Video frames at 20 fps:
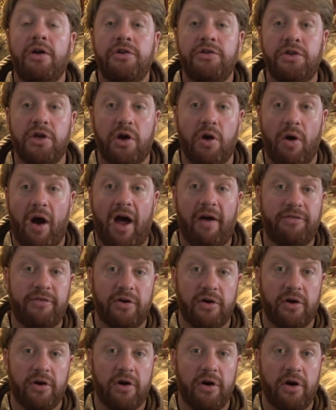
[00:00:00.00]
to go
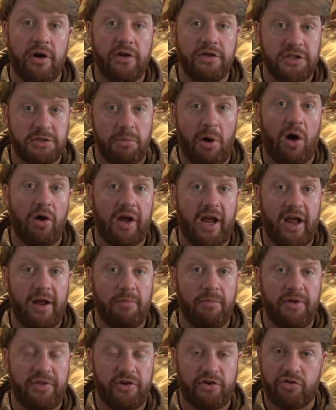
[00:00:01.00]
after small
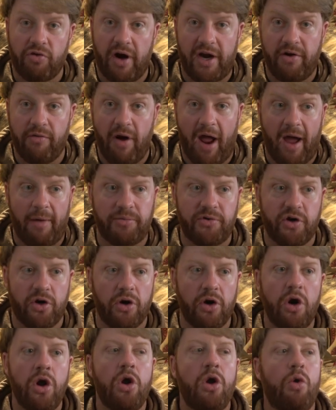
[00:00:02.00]
game with a trained
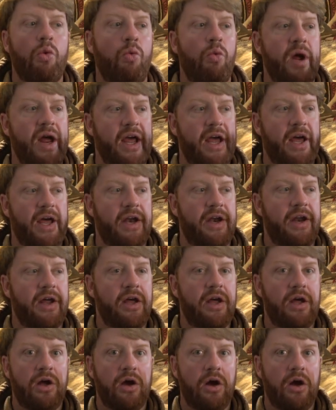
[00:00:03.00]
raptor when